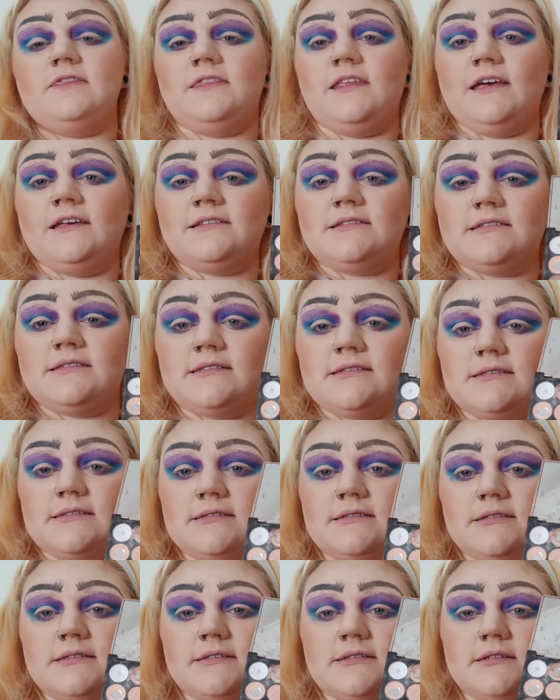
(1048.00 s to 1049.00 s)

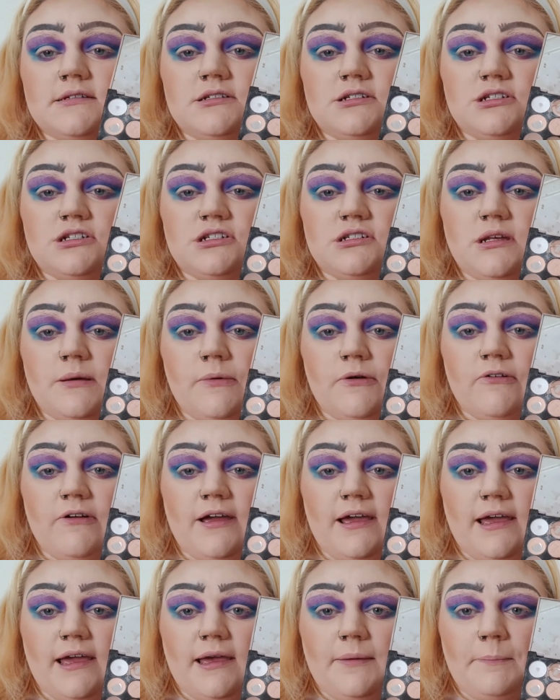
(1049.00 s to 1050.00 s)
this
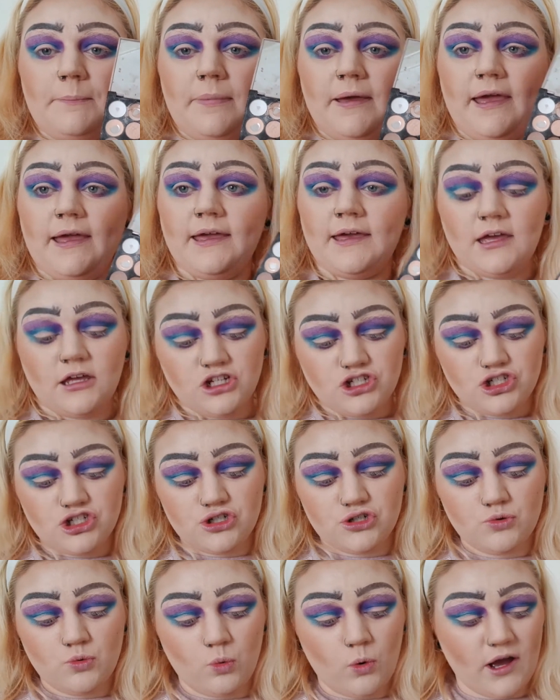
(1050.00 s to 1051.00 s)
shimmery,
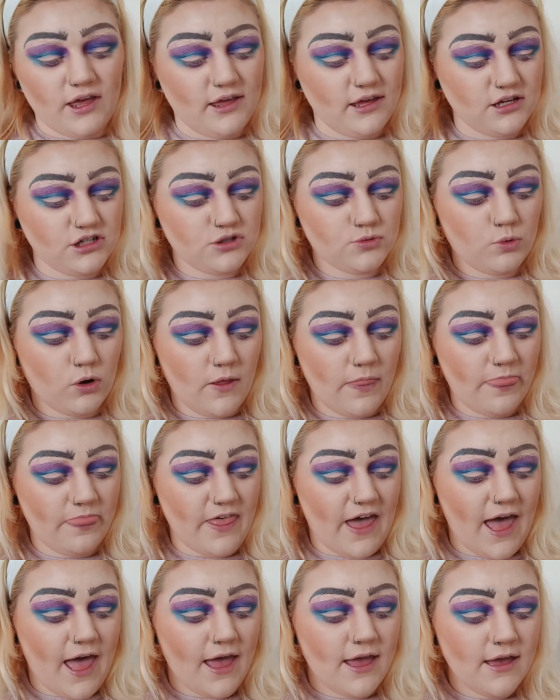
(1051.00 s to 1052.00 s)
pinkish, whitish one
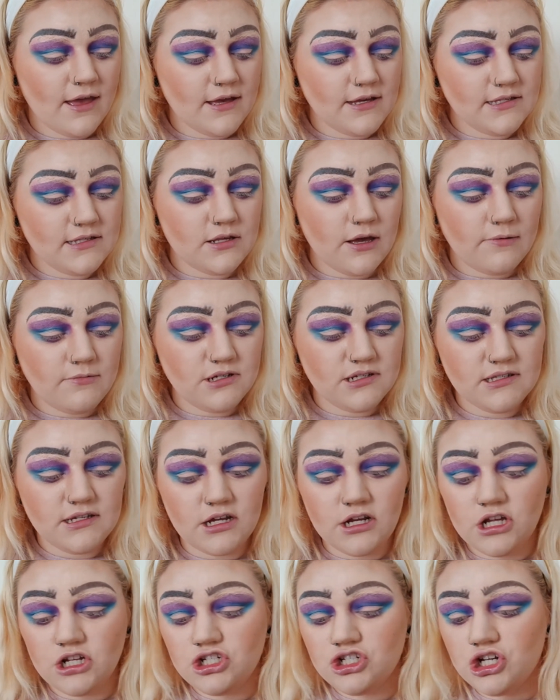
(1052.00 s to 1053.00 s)
there. So I'm just
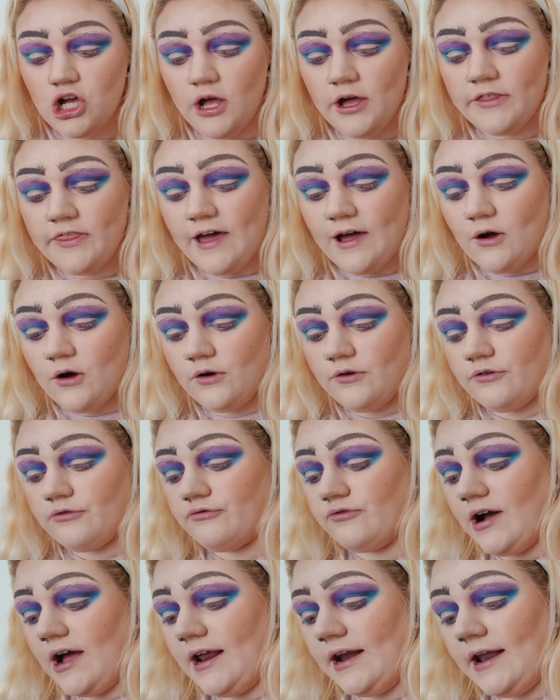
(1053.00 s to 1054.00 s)
gonna chuck that on
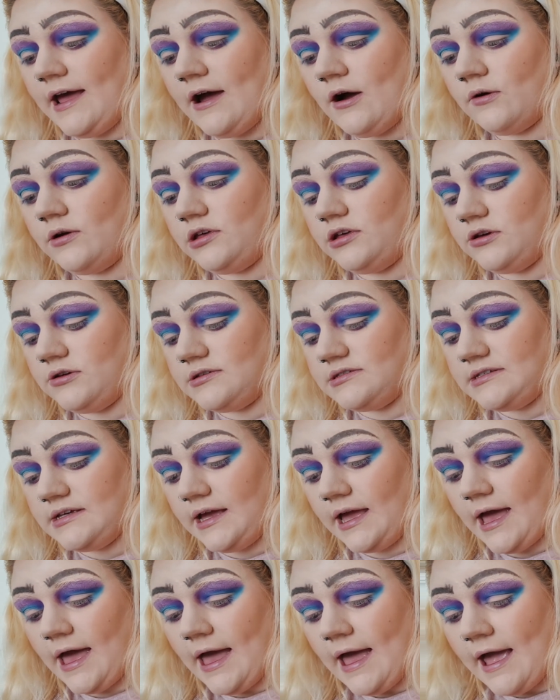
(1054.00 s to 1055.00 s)
right now
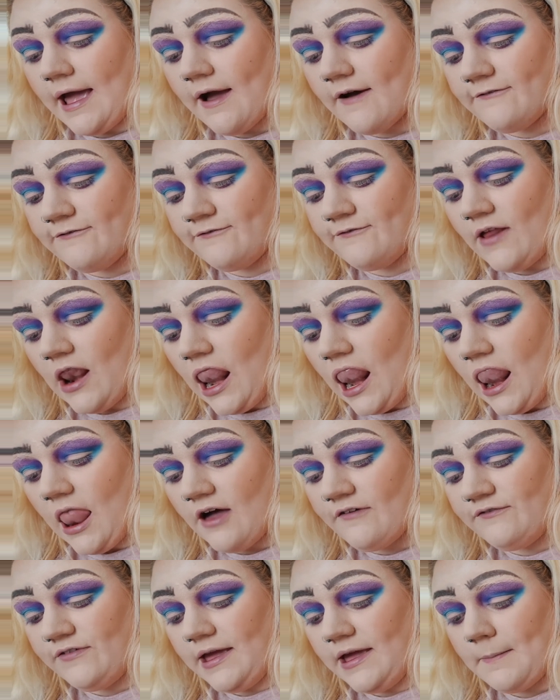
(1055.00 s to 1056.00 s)
using a
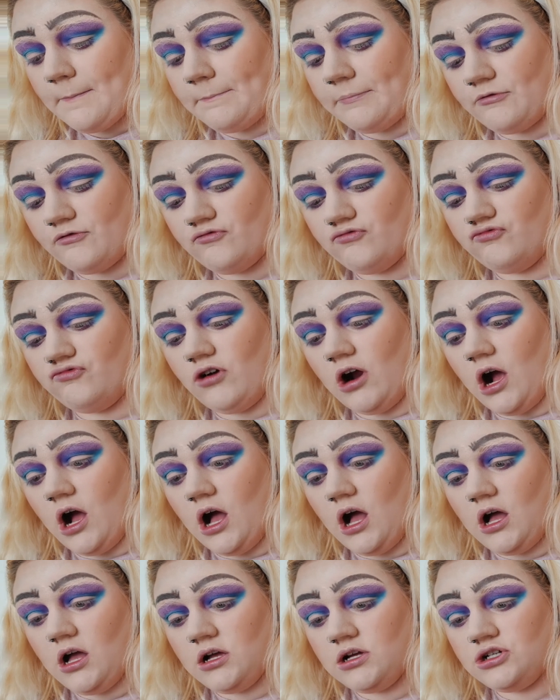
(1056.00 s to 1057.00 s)
fluffy
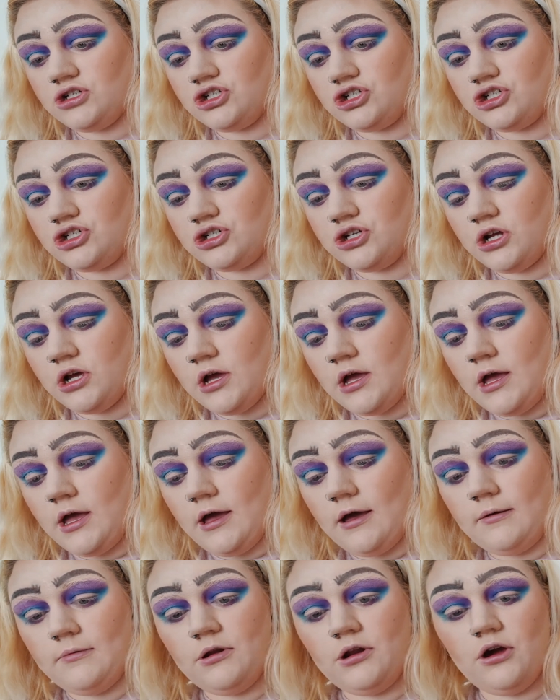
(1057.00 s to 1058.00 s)
brush.
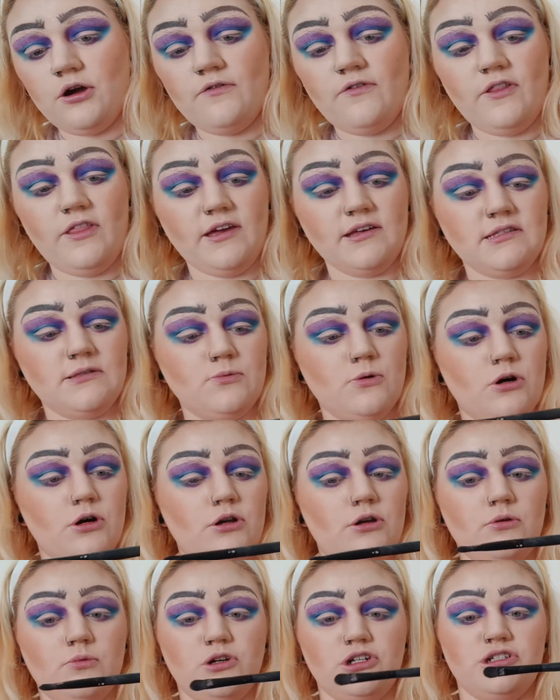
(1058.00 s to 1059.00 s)
I'm gonna go for this
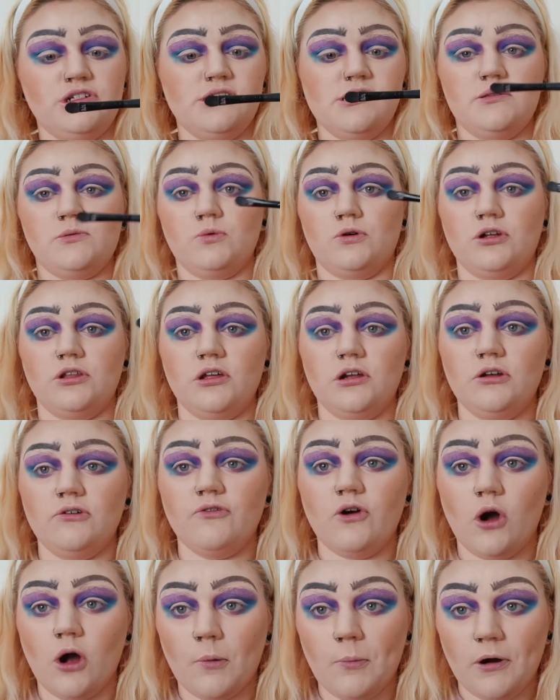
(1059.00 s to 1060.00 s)
one, which is one of the
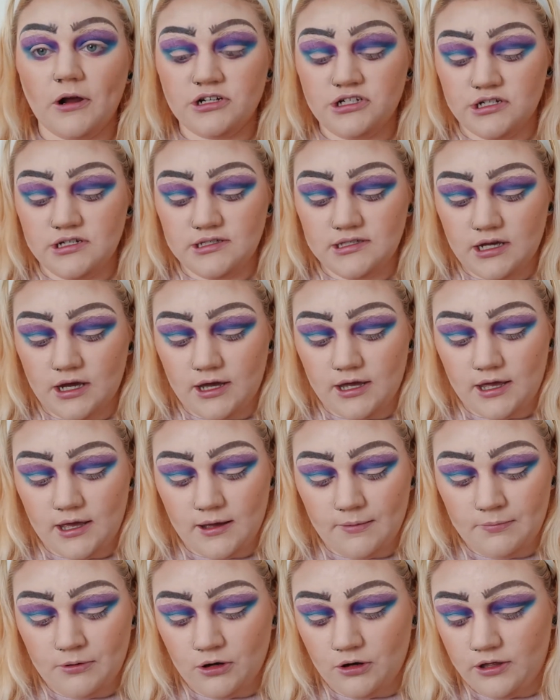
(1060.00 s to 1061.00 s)
Lorac brushes
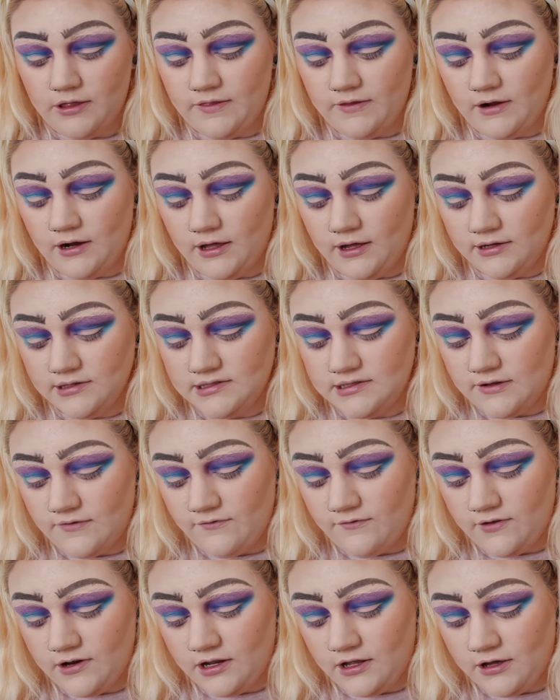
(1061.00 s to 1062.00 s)
I put in the last
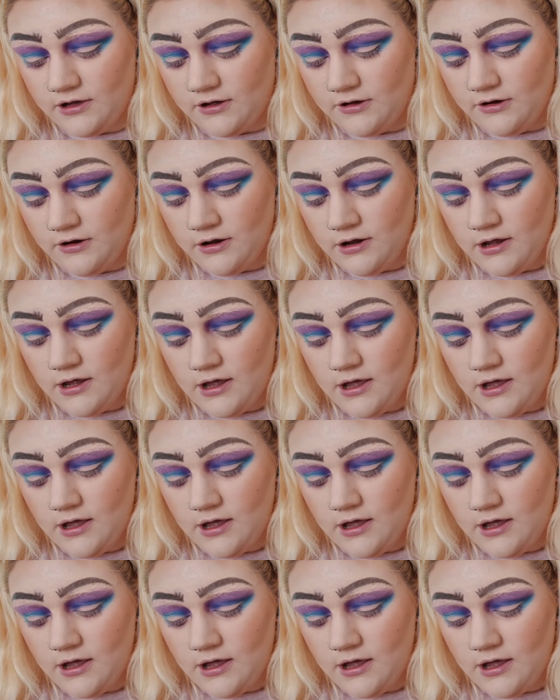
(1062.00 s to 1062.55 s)
video.